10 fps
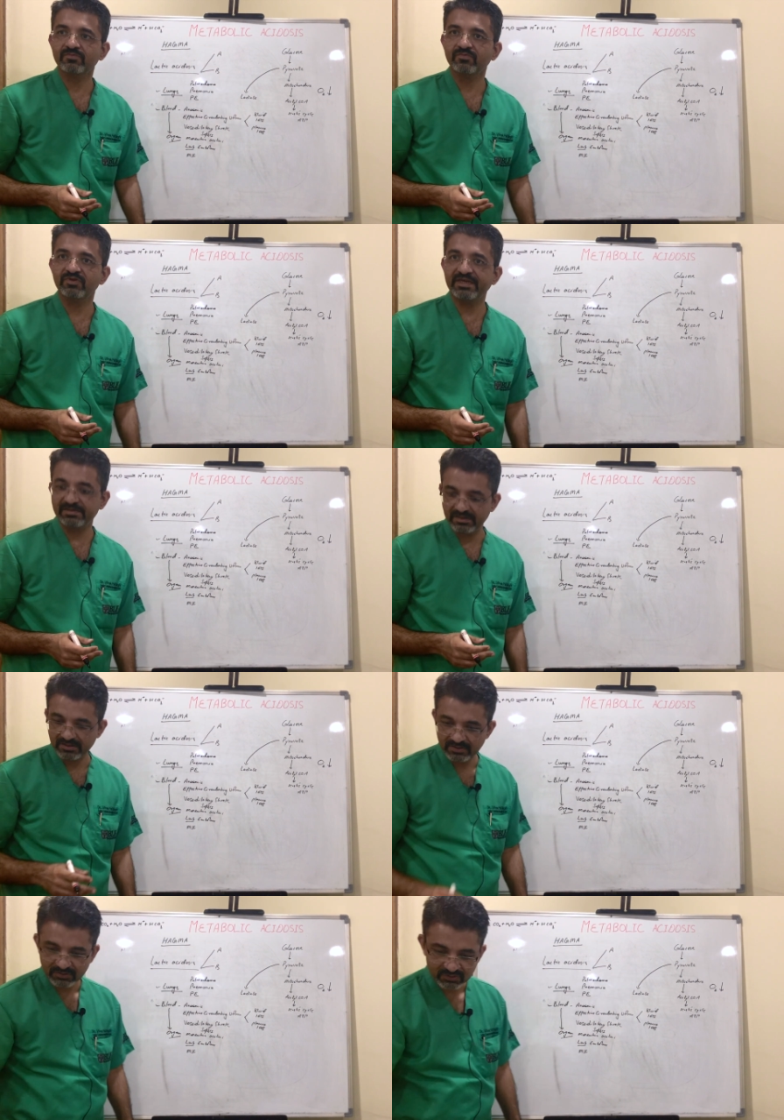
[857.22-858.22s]
right?
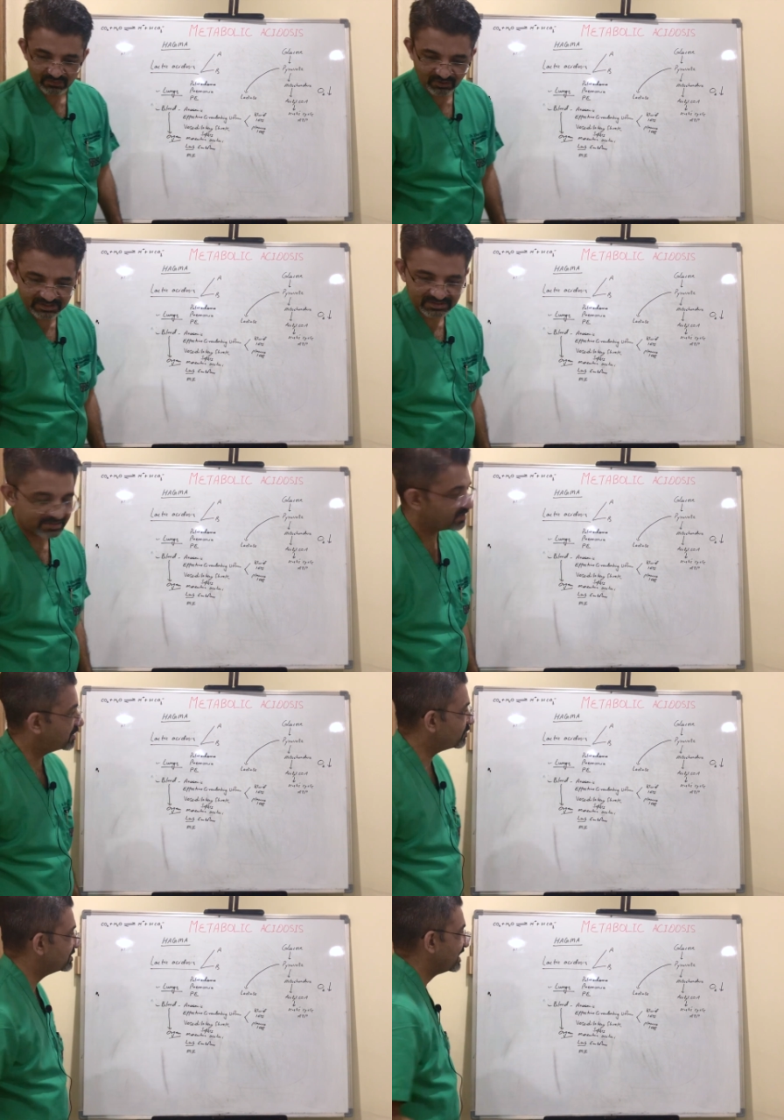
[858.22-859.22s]
So what is
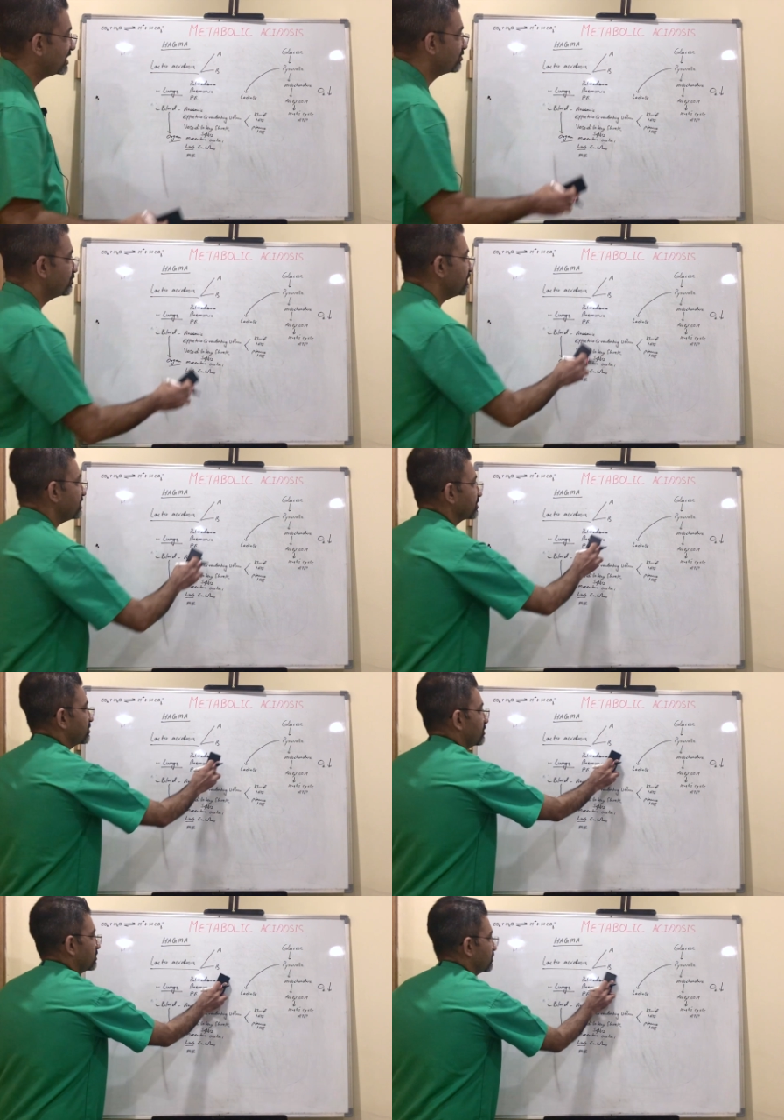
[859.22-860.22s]
now type B?
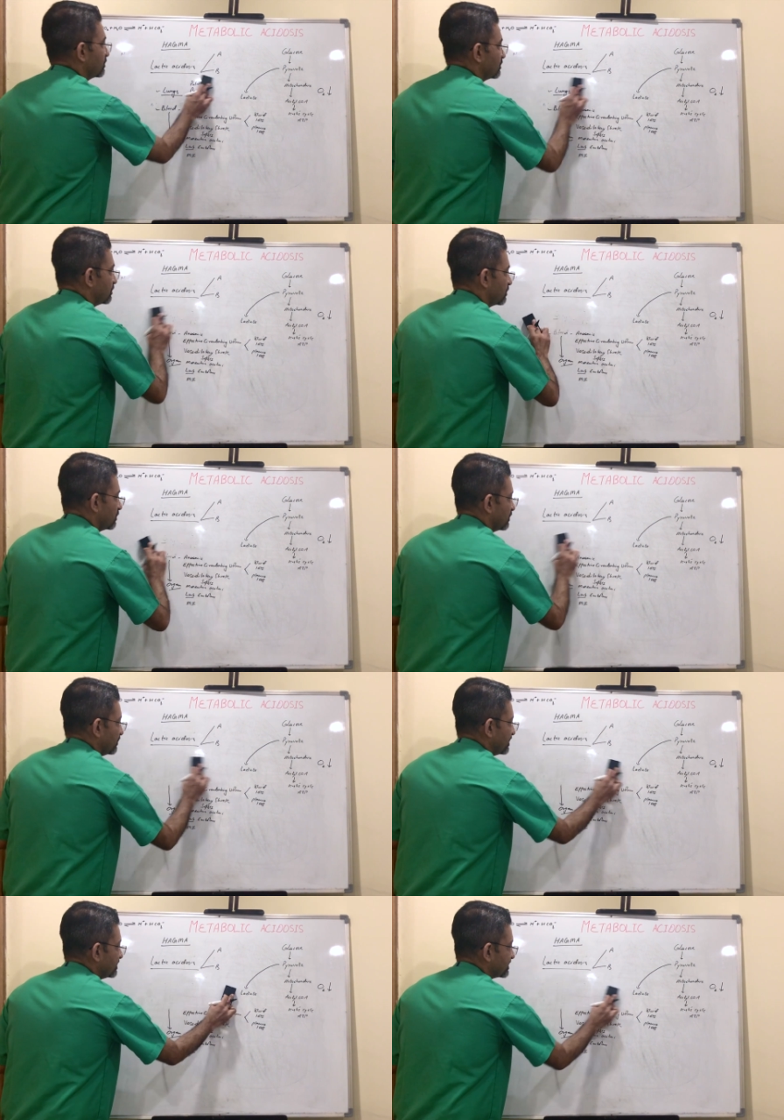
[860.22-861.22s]

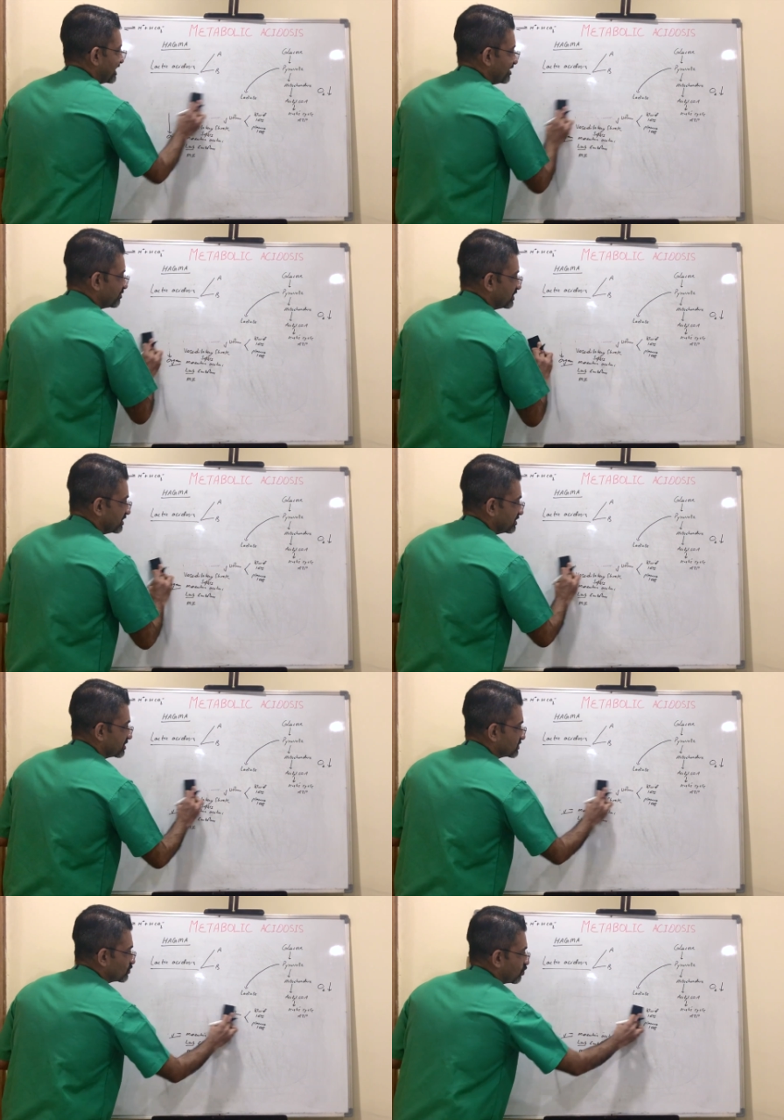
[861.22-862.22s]
In type B there
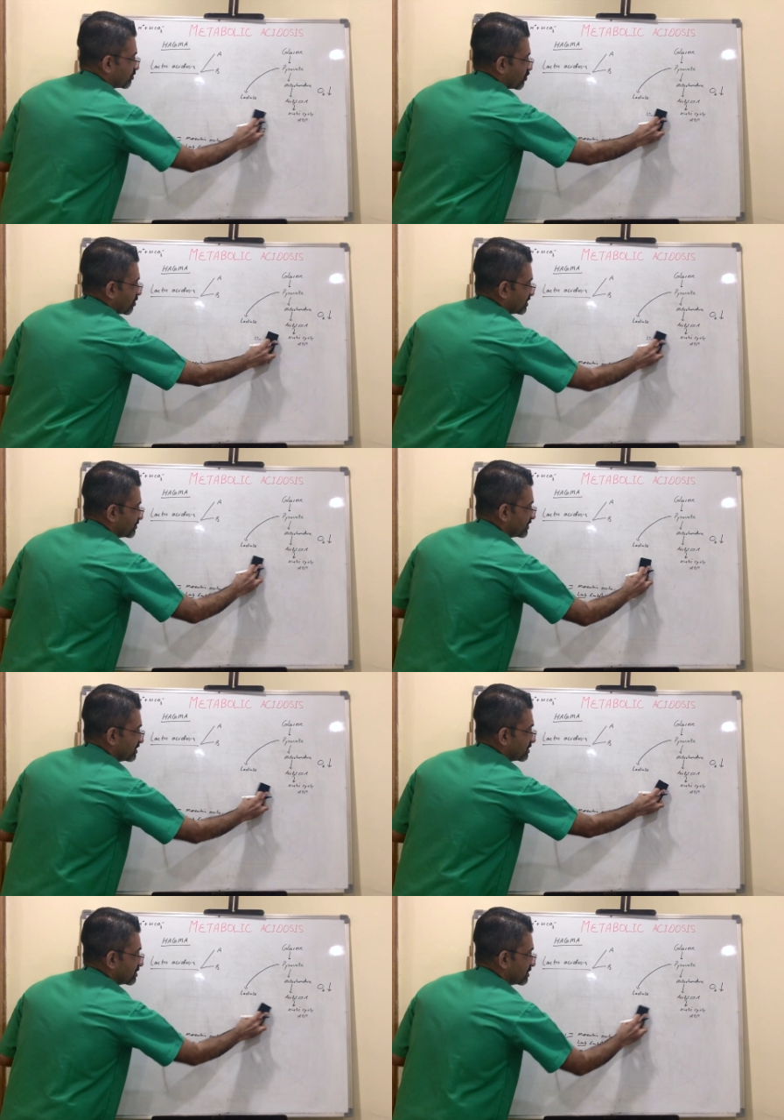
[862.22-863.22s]
is no problem in